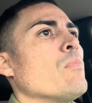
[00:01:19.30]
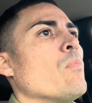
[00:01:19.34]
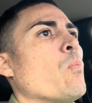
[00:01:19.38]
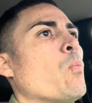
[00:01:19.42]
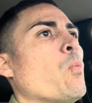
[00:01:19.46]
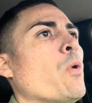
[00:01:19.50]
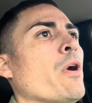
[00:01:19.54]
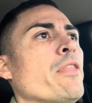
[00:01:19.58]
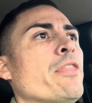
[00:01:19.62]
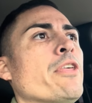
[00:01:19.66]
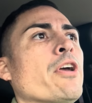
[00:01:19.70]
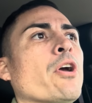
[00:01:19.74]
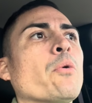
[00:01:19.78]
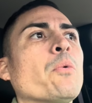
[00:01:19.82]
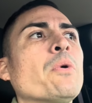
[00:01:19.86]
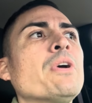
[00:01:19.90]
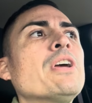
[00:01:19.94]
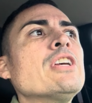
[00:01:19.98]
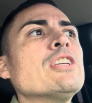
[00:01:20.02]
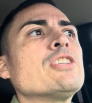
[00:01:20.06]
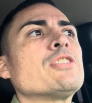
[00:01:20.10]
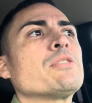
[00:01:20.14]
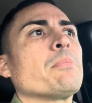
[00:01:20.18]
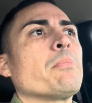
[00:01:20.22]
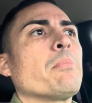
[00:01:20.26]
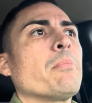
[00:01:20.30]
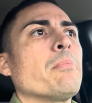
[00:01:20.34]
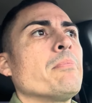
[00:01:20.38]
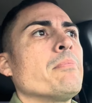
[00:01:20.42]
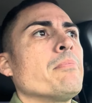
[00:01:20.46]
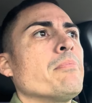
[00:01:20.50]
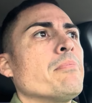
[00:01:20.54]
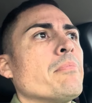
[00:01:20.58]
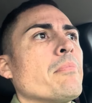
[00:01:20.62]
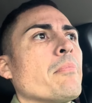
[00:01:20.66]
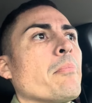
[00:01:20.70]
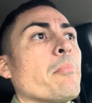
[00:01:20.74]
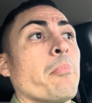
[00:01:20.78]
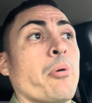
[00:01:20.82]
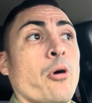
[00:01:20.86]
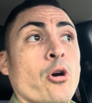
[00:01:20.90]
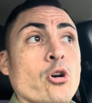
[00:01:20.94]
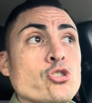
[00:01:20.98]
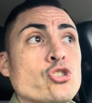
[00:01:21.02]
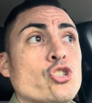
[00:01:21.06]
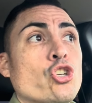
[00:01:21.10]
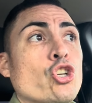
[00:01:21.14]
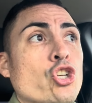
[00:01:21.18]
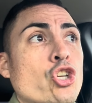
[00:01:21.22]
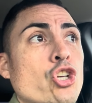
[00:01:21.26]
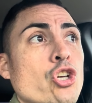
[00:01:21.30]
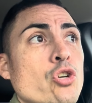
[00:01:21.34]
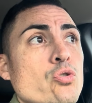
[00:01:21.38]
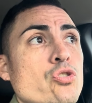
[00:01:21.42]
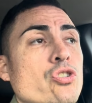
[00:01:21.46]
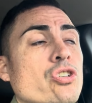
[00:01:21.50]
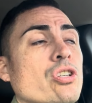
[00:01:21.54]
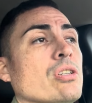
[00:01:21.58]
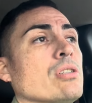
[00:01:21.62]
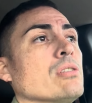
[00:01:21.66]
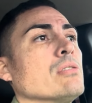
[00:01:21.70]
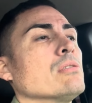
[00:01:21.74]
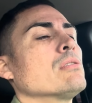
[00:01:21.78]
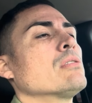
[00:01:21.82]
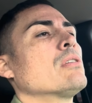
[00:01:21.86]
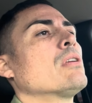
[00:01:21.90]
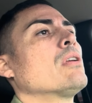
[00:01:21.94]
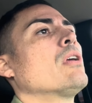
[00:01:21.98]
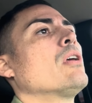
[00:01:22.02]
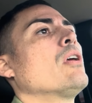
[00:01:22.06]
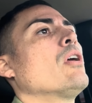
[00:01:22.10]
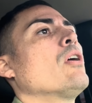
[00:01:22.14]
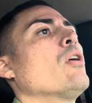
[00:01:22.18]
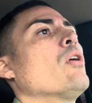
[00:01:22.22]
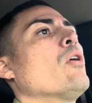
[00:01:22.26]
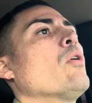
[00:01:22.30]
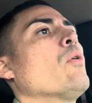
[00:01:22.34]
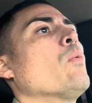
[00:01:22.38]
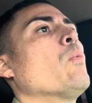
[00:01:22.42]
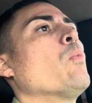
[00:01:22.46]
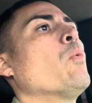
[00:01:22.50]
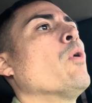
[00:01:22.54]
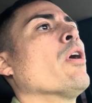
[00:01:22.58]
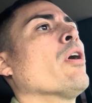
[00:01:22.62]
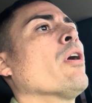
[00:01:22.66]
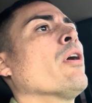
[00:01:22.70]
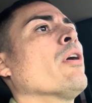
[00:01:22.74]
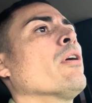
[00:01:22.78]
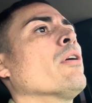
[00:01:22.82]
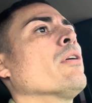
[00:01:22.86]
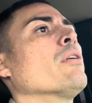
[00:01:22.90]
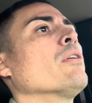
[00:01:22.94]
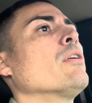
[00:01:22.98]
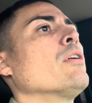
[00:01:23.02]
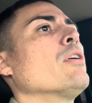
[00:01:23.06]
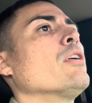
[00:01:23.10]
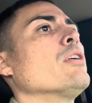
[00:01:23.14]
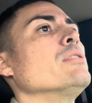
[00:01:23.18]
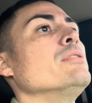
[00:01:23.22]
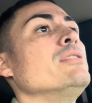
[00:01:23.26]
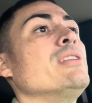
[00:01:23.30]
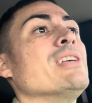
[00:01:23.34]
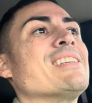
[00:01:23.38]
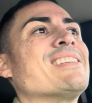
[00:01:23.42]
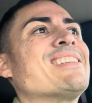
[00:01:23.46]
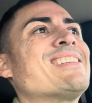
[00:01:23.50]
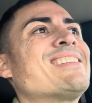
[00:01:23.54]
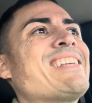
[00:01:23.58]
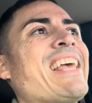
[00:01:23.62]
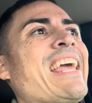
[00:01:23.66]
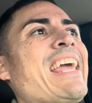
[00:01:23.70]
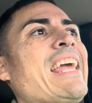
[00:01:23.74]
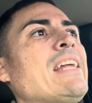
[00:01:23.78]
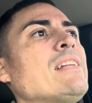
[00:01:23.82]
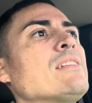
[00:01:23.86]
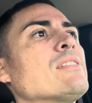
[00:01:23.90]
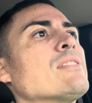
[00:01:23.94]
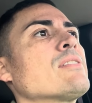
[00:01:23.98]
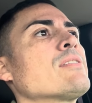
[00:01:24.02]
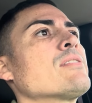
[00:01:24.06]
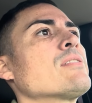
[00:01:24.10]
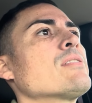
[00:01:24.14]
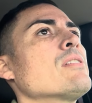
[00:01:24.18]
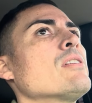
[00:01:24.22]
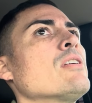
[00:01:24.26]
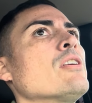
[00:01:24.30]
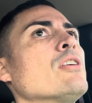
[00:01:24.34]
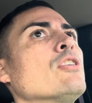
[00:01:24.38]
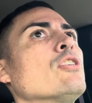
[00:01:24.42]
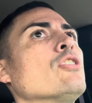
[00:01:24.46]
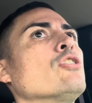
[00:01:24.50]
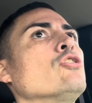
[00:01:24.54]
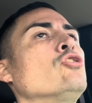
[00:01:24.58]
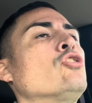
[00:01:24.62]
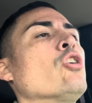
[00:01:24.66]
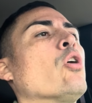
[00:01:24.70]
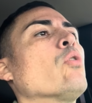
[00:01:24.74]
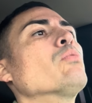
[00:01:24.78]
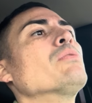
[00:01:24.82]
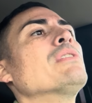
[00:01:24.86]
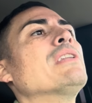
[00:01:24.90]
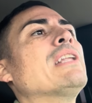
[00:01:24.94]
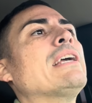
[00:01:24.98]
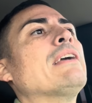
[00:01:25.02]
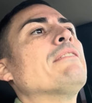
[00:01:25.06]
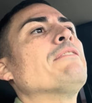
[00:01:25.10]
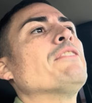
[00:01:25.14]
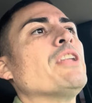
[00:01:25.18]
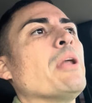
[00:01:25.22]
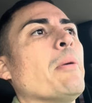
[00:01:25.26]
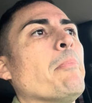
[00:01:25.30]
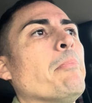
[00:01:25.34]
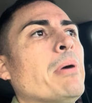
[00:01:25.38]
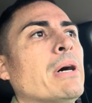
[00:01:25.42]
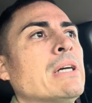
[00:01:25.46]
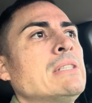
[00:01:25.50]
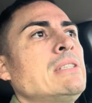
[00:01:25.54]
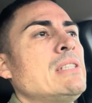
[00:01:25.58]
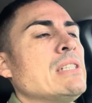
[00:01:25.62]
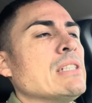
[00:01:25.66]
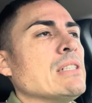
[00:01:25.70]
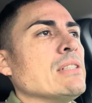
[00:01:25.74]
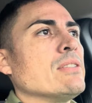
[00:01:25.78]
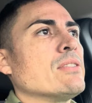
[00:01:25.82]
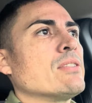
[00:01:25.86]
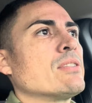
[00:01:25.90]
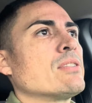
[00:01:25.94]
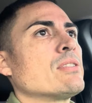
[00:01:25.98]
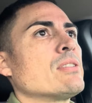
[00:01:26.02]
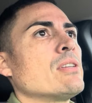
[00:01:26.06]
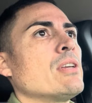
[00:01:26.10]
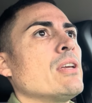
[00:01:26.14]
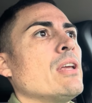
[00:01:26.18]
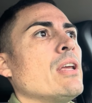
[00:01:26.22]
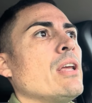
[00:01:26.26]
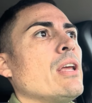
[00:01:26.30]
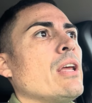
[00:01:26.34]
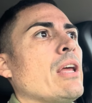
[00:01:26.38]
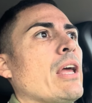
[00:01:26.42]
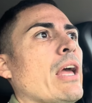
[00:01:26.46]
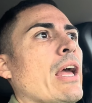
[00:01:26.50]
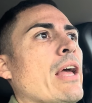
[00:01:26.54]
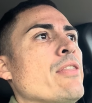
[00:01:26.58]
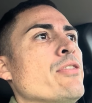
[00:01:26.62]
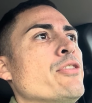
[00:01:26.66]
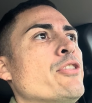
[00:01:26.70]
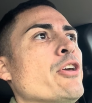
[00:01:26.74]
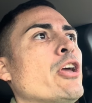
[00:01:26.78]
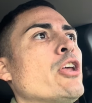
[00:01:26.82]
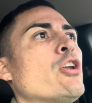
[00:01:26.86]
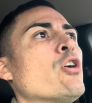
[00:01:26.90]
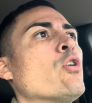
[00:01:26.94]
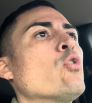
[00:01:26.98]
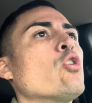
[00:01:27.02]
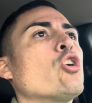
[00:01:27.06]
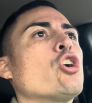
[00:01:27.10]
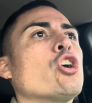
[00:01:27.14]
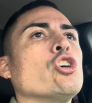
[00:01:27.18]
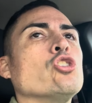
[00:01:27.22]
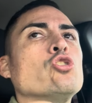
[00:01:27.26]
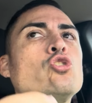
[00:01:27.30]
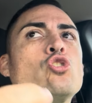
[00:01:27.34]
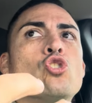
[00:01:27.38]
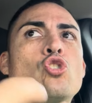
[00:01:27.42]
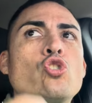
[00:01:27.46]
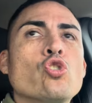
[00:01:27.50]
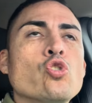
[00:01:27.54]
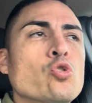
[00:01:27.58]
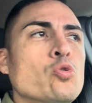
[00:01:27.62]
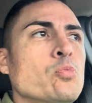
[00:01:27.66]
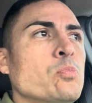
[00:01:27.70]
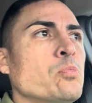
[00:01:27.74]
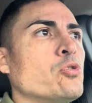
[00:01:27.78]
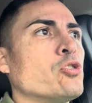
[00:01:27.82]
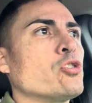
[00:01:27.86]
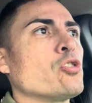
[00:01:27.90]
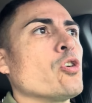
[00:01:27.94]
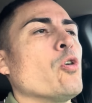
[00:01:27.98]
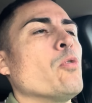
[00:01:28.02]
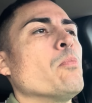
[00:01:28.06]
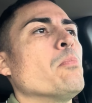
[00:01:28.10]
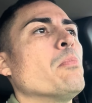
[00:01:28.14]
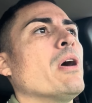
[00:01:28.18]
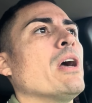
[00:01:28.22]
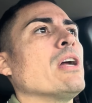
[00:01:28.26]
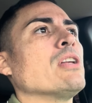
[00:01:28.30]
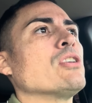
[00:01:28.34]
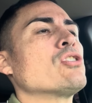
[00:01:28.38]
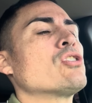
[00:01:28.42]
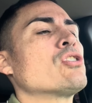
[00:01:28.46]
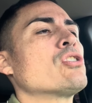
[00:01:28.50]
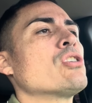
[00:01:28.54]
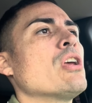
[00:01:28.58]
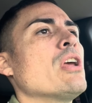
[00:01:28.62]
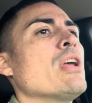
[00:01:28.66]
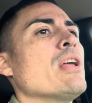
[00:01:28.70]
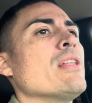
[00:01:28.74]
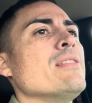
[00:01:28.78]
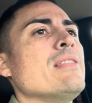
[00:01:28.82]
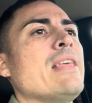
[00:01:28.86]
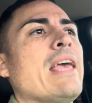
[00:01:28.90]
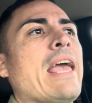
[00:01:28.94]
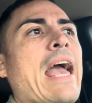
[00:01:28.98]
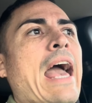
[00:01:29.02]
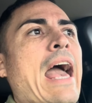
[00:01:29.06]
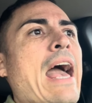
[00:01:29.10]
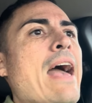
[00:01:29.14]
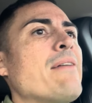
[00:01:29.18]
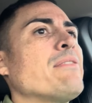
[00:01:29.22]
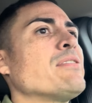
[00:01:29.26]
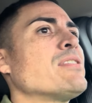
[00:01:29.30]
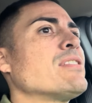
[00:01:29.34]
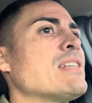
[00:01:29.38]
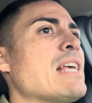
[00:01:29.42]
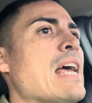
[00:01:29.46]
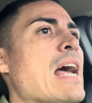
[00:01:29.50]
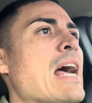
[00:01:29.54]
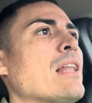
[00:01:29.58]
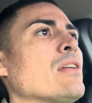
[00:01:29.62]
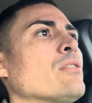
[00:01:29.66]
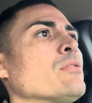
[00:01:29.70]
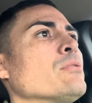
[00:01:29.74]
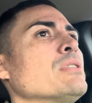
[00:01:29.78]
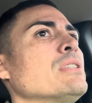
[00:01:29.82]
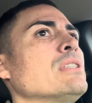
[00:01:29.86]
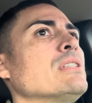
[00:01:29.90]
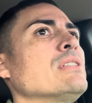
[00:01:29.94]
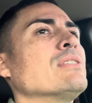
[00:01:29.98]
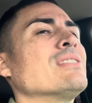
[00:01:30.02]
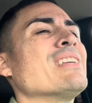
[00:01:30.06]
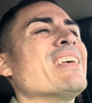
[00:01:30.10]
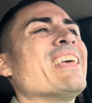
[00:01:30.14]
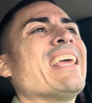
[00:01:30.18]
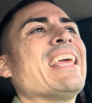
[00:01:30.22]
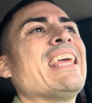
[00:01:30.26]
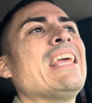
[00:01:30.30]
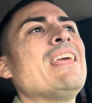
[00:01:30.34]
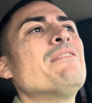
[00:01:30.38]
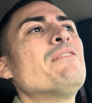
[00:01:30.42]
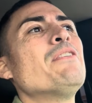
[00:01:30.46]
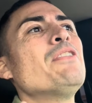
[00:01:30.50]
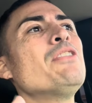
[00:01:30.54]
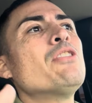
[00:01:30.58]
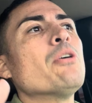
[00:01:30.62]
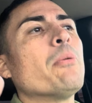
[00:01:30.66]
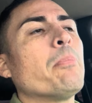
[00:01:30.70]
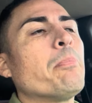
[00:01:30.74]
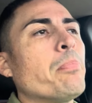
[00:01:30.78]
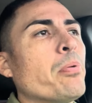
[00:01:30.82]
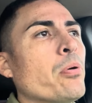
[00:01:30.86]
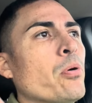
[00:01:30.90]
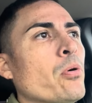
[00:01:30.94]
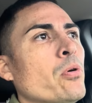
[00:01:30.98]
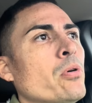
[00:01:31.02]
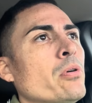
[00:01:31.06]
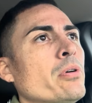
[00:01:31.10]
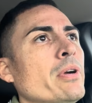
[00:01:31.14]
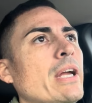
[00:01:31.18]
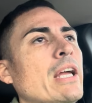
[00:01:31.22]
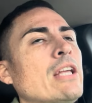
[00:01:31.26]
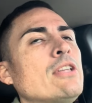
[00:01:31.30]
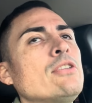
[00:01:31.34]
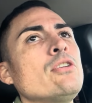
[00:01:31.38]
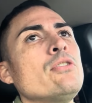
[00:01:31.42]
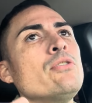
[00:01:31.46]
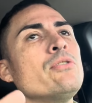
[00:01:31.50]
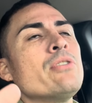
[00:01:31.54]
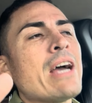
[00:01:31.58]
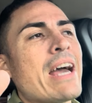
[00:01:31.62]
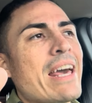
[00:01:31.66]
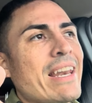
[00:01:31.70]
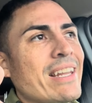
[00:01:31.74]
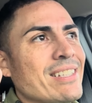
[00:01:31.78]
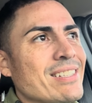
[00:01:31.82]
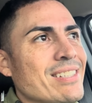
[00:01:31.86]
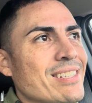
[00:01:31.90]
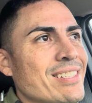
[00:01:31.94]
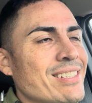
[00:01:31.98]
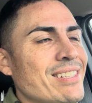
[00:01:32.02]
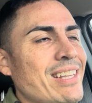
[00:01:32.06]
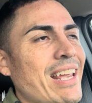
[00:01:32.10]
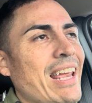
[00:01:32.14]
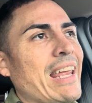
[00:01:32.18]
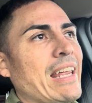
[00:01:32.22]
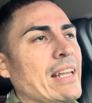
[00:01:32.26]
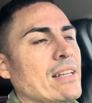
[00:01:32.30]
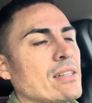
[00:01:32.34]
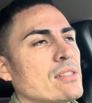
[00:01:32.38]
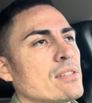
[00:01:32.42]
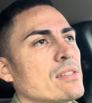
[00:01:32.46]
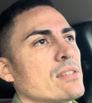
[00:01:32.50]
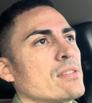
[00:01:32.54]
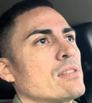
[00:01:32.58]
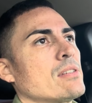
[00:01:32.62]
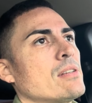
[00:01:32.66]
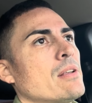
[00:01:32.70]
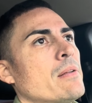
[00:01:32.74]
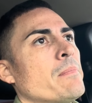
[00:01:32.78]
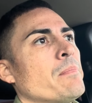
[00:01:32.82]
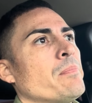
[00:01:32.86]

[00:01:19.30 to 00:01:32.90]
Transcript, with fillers: where there is persecution, where the saints don't live in abundance and they don't consume so much they have salaries. Even the poor in the United States